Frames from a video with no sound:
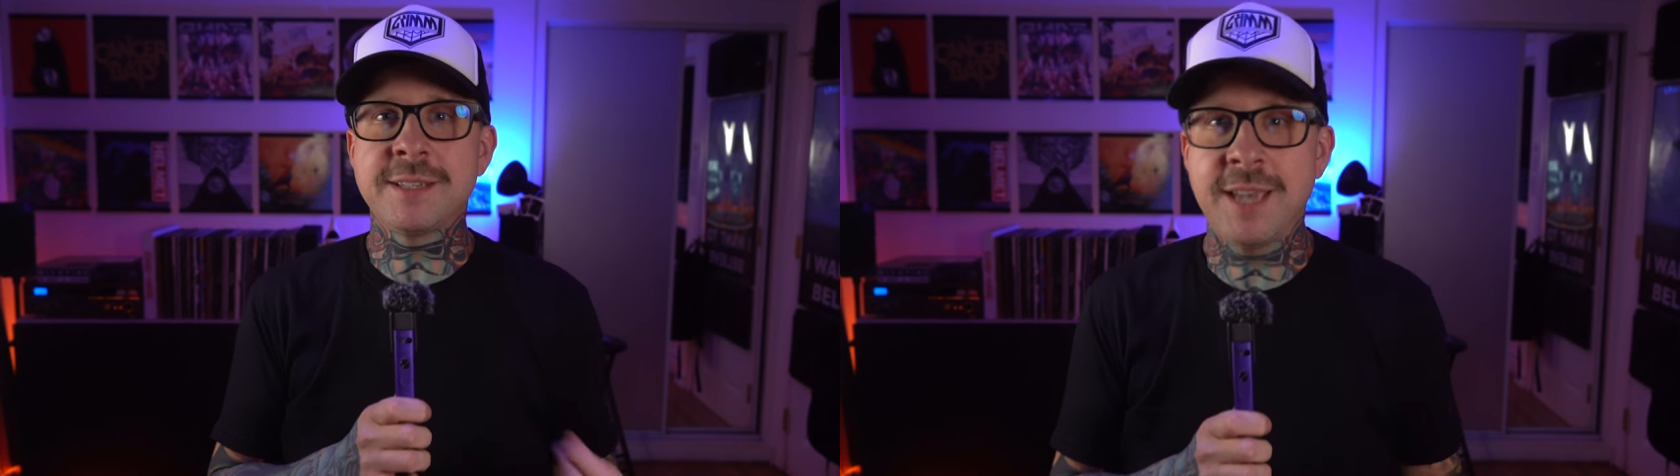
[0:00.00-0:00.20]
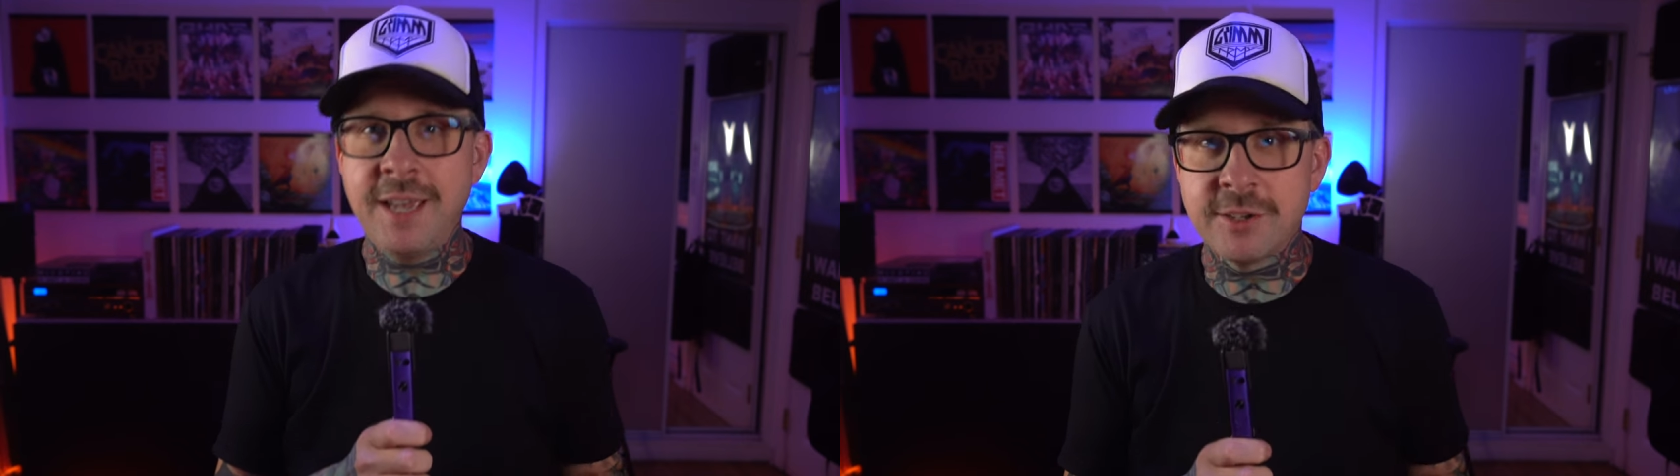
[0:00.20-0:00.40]

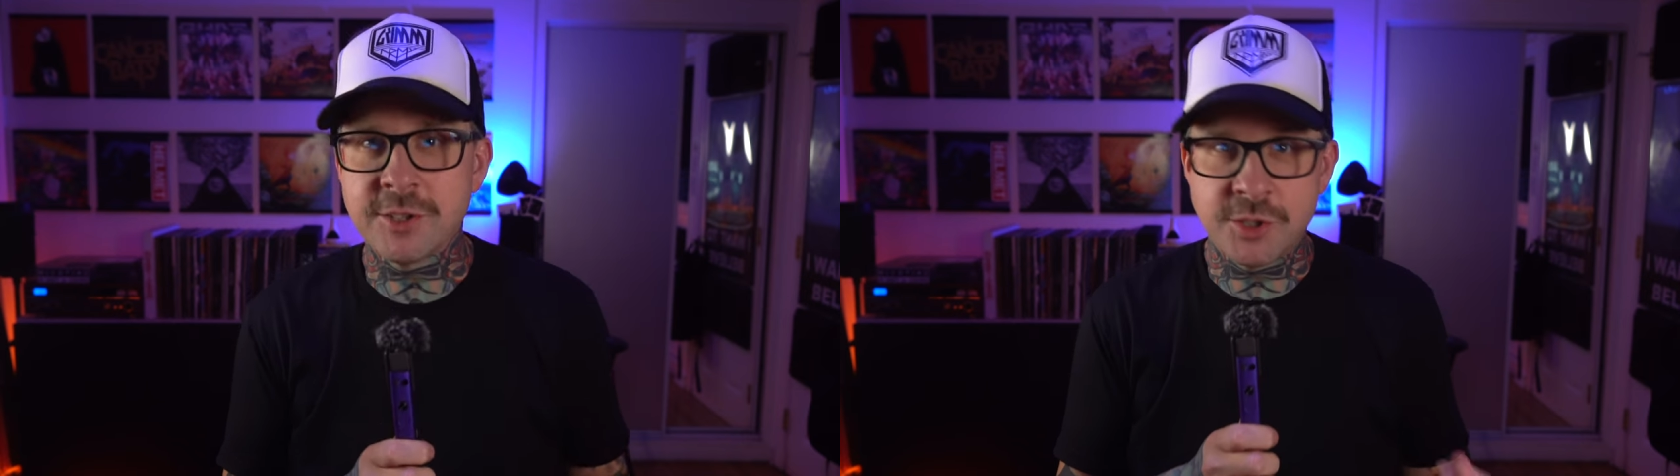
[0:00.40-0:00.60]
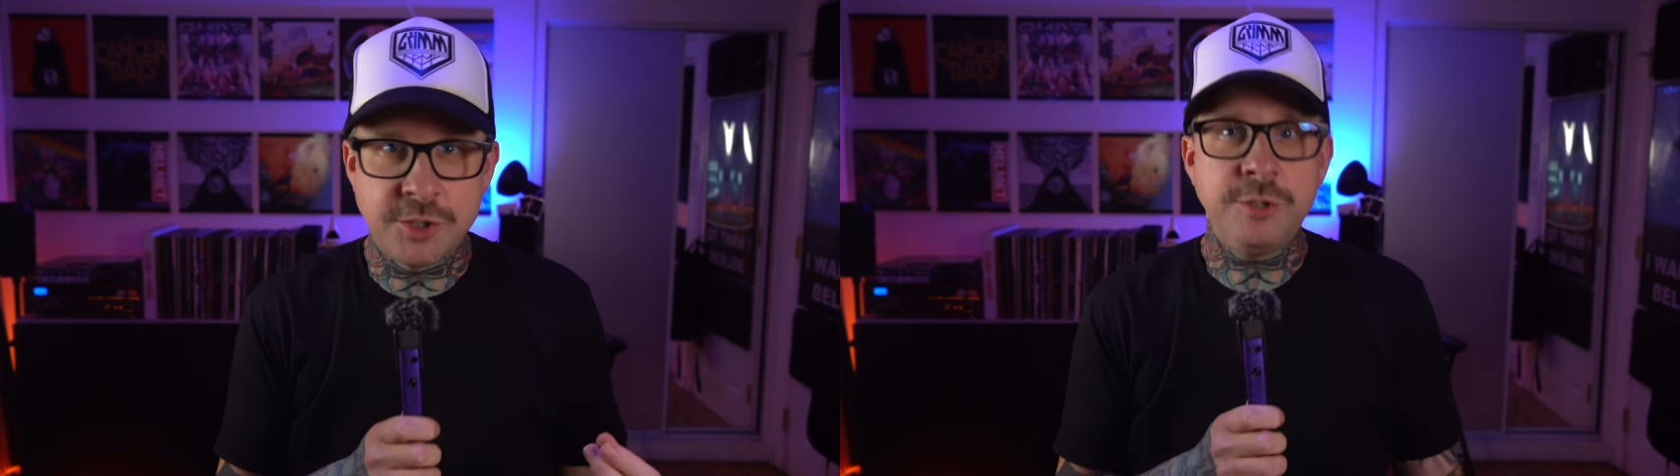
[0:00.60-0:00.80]

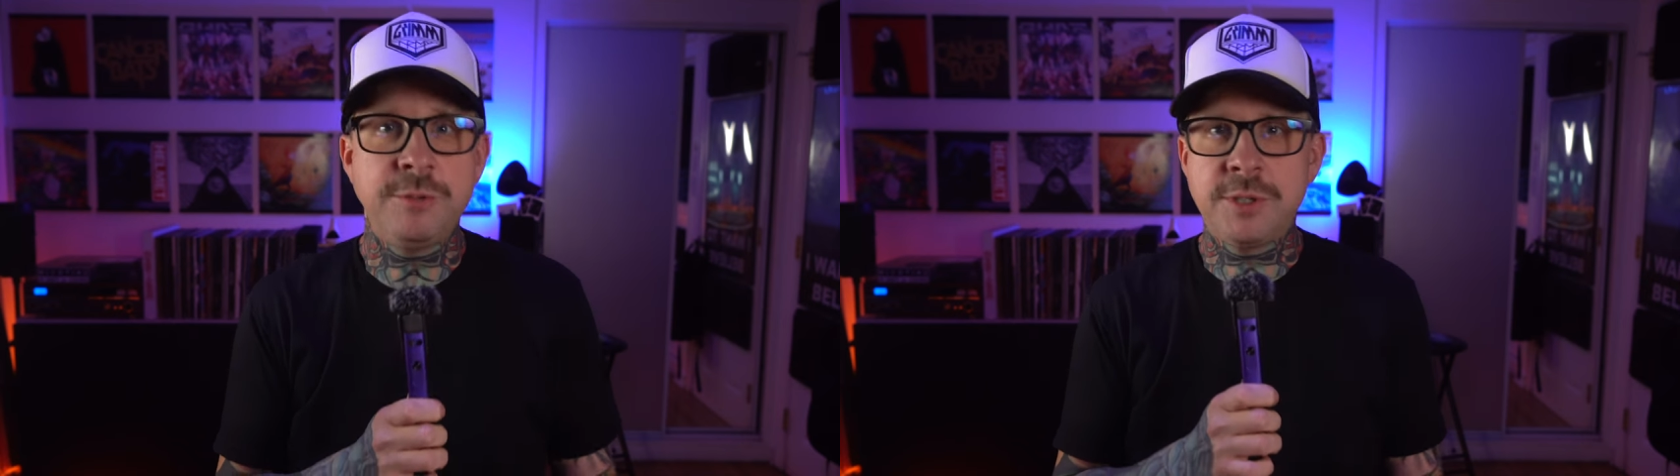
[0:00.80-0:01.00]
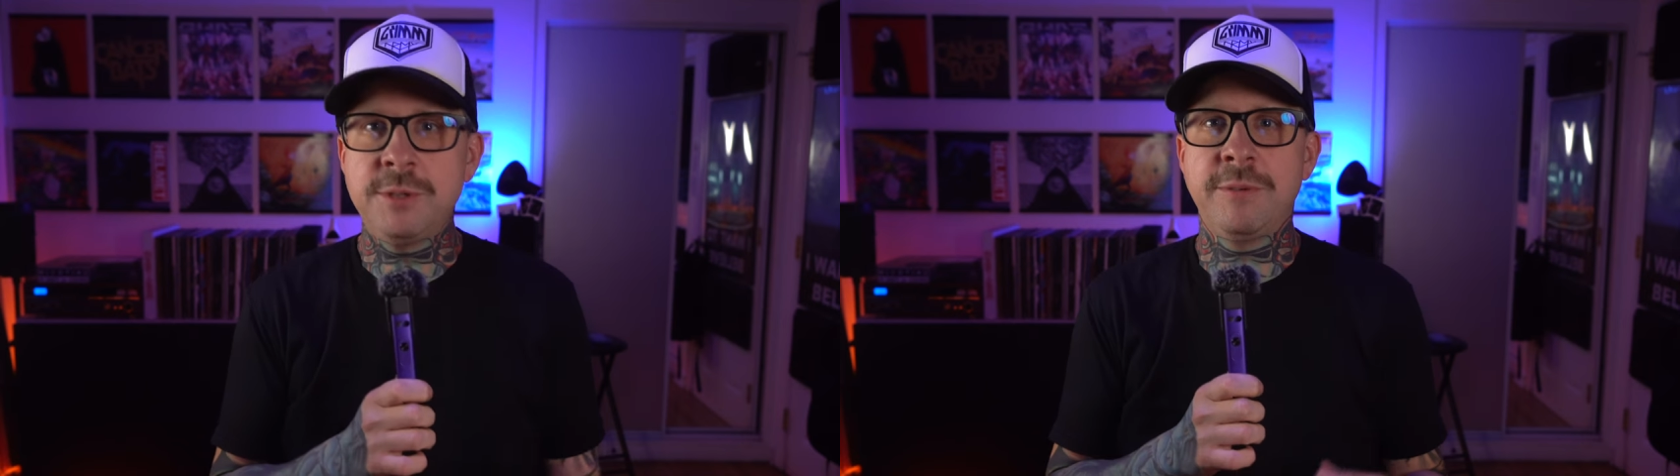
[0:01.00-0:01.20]
sales due
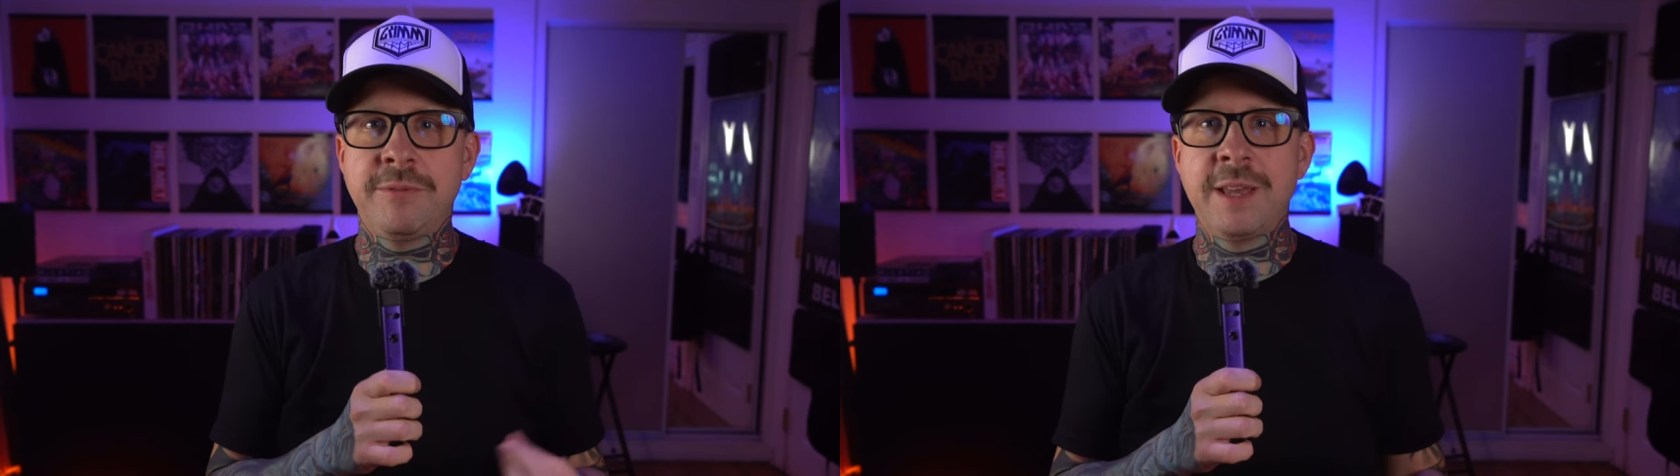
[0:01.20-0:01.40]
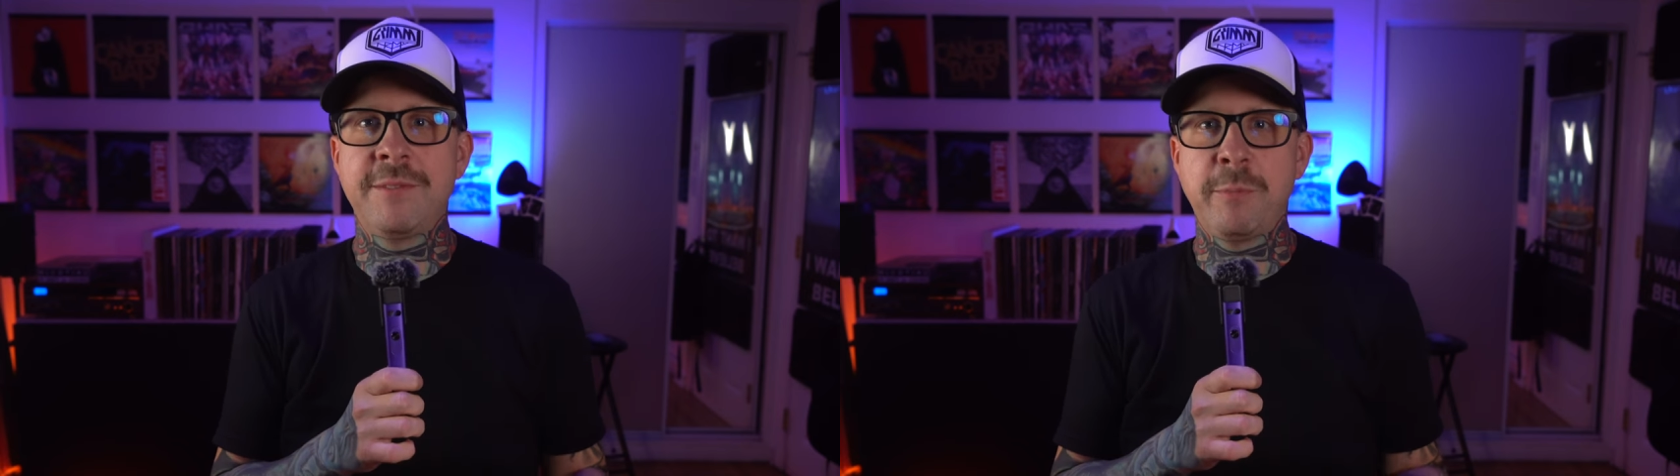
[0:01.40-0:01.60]
to a
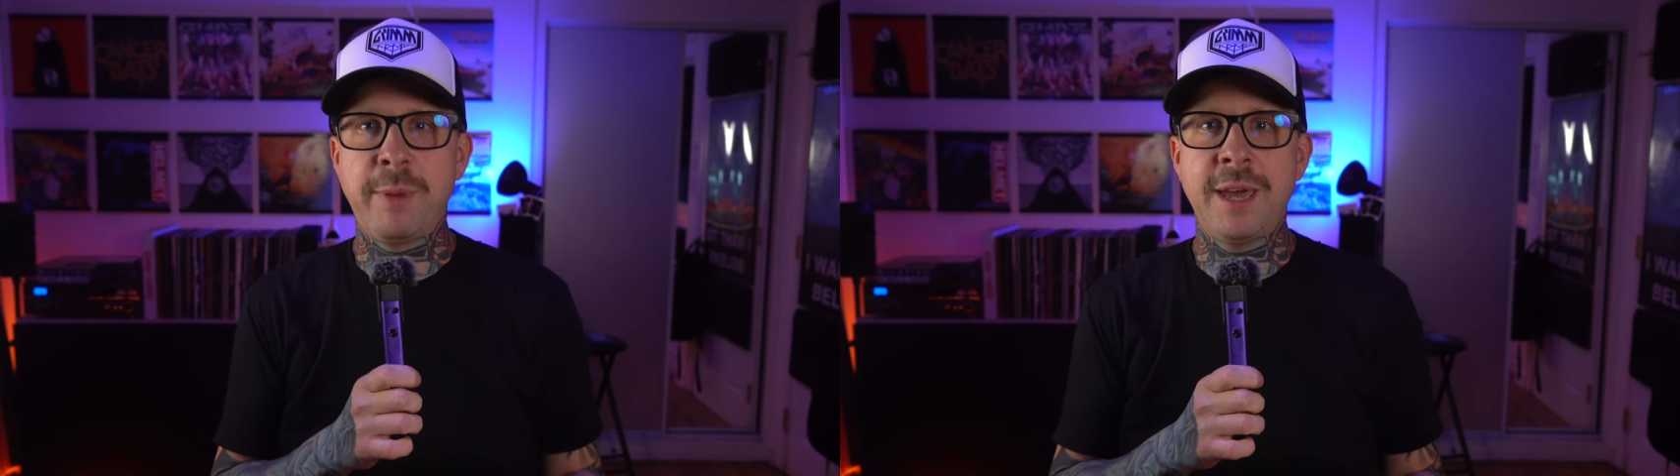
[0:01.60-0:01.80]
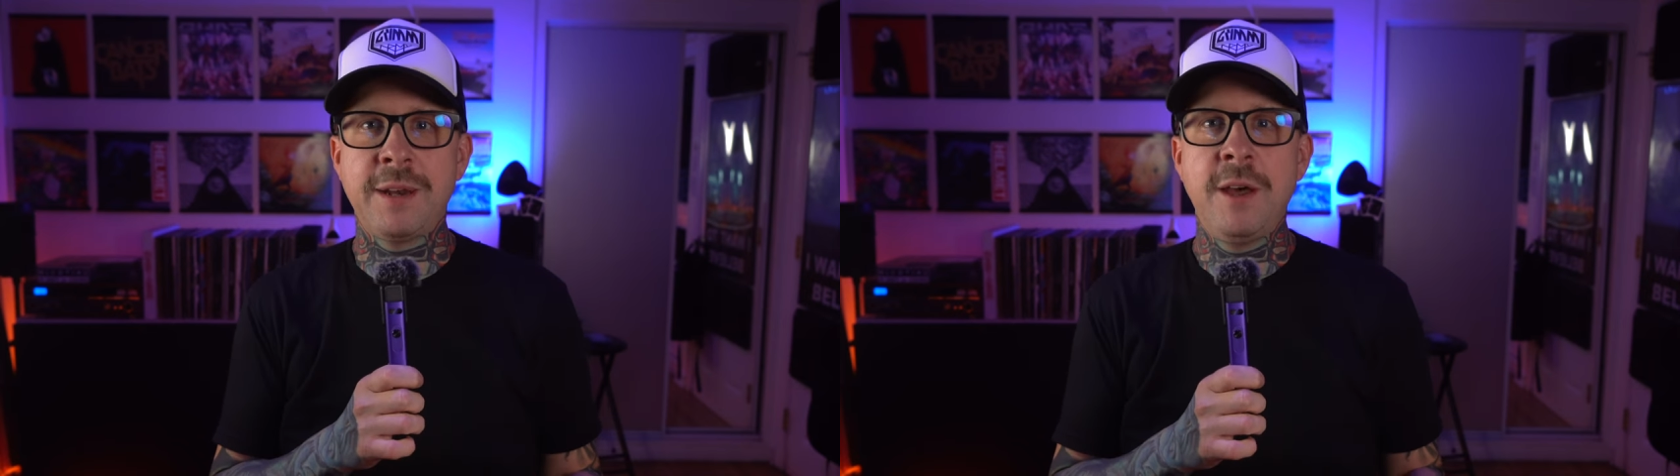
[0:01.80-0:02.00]
flavor
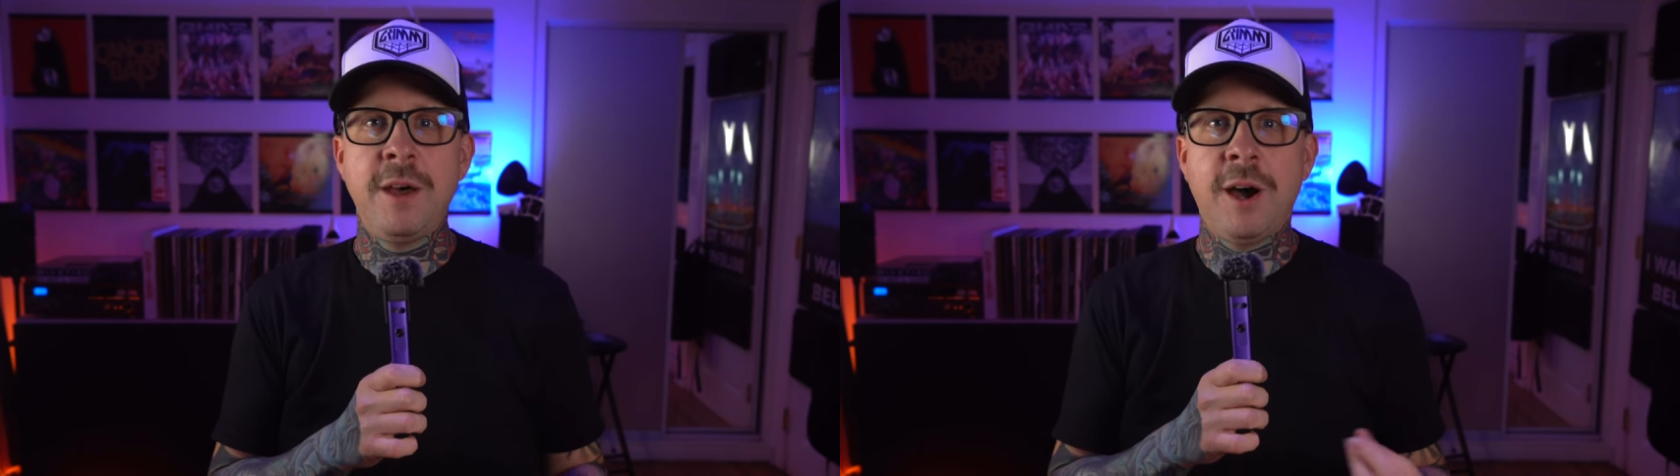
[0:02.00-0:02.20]
ban